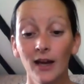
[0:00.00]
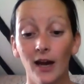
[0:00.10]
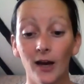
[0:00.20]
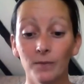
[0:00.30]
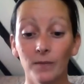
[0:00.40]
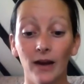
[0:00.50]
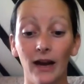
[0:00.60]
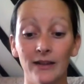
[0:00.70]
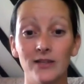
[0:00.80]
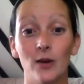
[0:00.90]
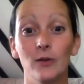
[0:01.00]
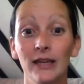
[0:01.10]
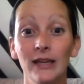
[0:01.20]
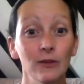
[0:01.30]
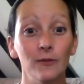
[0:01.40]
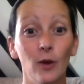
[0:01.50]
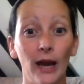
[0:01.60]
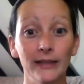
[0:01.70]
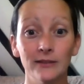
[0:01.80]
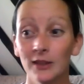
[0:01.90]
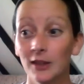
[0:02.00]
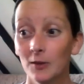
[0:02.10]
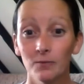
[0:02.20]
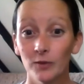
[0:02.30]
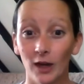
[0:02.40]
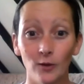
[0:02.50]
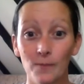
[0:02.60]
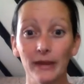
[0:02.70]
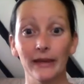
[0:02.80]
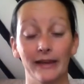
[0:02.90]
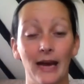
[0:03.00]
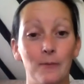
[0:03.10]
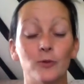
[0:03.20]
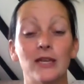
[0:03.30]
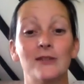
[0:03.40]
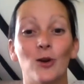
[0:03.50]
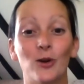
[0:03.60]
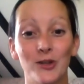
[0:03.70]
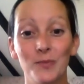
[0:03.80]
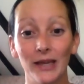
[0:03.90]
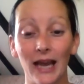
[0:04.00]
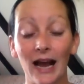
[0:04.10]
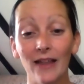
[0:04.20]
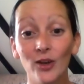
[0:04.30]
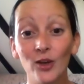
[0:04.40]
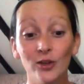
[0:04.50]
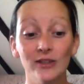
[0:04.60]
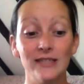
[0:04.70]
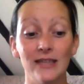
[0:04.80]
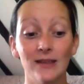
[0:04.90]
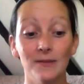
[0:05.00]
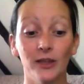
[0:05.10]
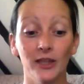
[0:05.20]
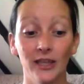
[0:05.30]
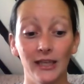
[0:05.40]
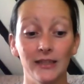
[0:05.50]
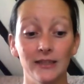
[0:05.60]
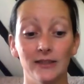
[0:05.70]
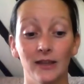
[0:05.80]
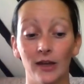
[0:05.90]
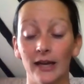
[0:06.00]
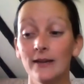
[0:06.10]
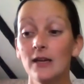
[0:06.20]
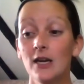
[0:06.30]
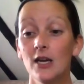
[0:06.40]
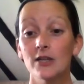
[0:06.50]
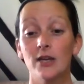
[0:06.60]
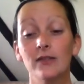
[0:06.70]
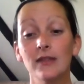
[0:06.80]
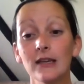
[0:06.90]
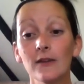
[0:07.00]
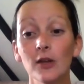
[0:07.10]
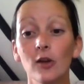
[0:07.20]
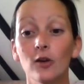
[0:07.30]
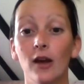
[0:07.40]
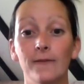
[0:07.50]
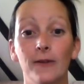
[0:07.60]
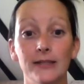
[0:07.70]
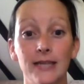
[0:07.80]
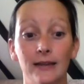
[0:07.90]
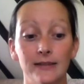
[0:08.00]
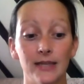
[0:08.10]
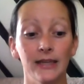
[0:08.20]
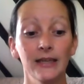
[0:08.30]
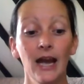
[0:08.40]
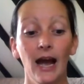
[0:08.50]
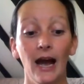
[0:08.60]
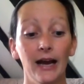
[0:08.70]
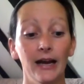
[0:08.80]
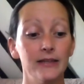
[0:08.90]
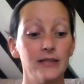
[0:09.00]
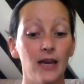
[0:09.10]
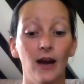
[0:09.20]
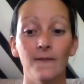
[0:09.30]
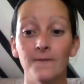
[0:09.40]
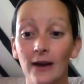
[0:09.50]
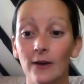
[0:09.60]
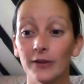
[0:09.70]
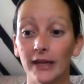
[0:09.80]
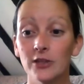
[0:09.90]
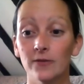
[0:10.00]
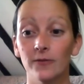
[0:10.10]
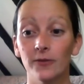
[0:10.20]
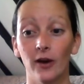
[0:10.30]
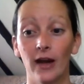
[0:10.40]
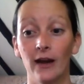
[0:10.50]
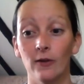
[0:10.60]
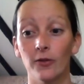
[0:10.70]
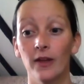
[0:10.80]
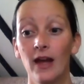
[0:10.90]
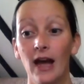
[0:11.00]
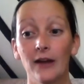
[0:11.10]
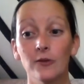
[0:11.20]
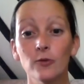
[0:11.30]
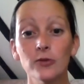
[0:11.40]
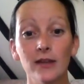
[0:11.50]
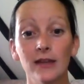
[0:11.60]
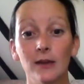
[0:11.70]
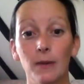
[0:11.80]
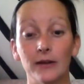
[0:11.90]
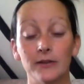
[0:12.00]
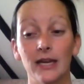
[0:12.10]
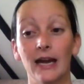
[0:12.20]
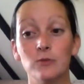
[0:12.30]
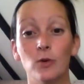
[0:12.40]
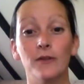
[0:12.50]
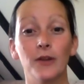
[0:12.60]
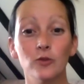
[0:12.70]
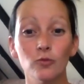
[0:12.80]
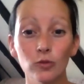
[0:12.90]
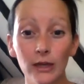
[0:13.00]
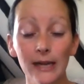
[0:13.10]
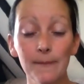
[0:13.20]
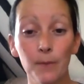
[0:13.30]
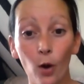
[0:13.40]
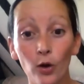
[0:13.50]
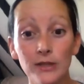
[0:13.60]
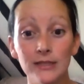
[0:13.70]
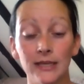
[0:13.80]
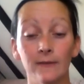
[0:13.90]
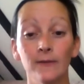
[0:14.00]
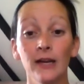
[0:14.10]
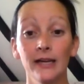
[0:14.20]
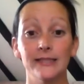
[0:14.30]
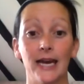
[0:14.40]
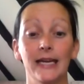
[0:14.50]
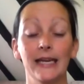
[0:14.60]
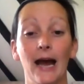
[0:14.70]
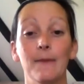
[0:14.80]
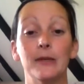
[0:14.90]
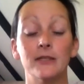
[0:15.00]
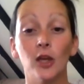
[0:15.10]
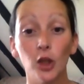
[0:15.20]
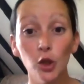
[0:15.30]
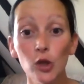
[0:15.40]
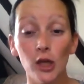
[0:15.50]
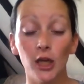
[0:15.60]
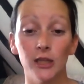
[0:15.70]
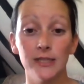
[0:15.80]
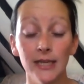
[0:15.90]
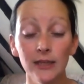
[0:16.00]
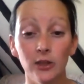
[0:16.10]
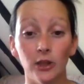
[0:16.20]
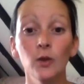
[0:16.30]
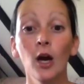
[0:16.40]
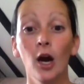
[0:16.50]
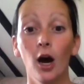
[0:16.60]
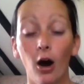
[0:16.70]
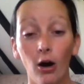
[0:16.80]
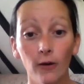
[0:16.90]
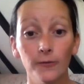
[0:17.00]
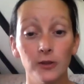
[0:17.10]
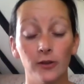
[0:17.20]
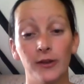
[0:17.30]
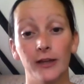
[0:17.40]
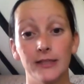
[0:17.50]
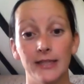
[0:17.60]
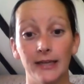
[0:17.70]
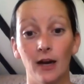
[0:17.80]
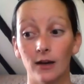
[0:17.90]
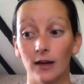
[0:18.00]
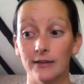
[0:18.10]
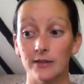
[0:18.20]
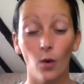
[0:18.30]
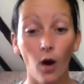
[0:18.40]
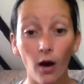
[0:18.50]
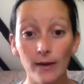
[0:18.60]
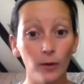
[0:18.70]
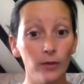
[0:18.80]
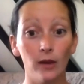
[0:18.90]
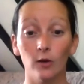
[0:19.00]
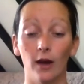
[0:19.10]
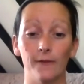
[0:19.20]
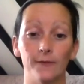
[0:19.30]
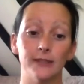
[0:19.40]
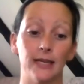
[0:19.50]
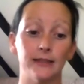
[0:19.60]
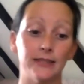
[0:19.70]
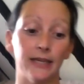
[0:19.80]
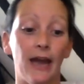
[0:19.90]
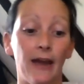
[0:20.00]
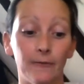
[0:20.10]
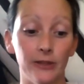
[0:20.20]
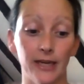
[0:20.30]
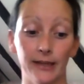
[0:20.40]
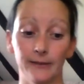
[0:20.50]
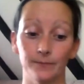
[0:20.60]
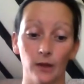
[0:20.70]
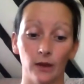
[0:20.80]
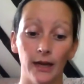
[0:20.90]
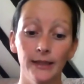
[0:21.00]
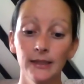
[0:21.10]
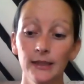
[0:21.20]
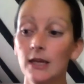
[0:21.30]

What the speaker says: And so even if you ate, a million apples, there's not going to be the goodness in them that you need. Okay. So think of your Long Life Vitality as a foundation for your health. And also think about it as one of those really positive daily habits that you can continue after your 30-day gut cleanse. So I am on the Long Life Vitality every day. Okay.